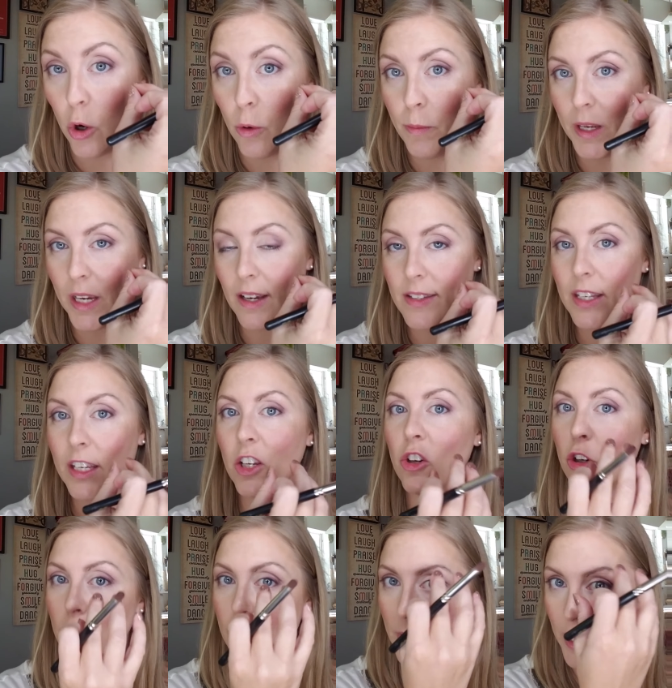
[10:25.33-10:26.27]
because it
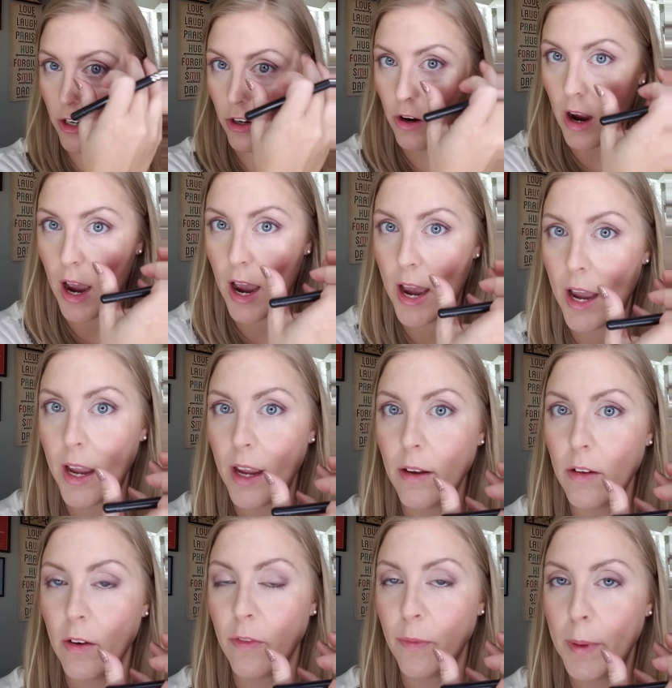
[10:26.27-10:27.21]
could make your eye
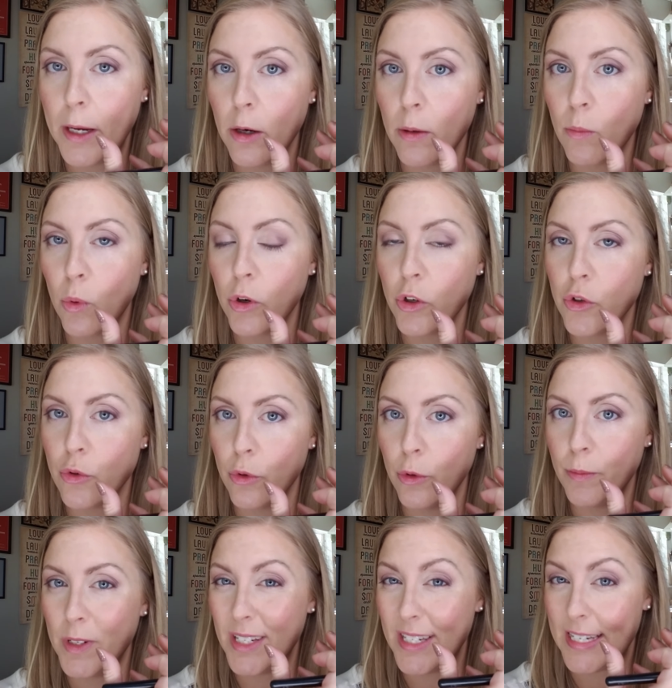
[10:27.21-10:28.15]
appear more
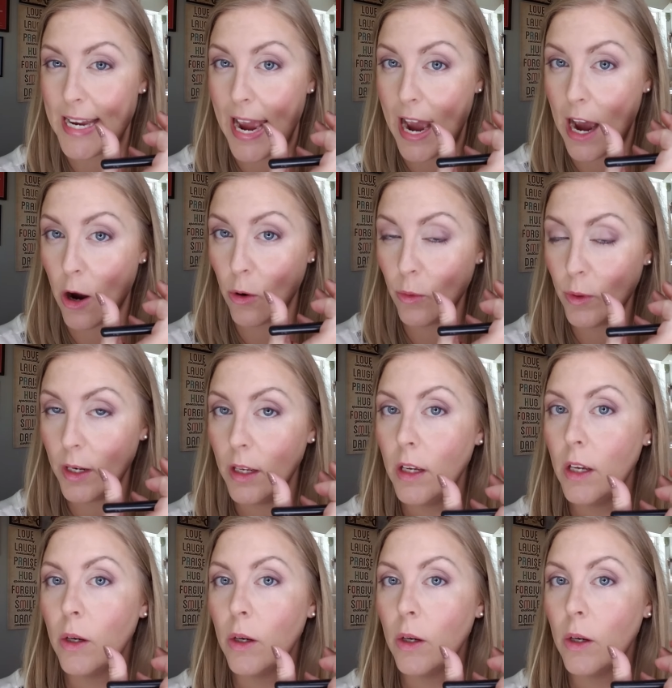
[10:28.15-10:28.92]
drooped down,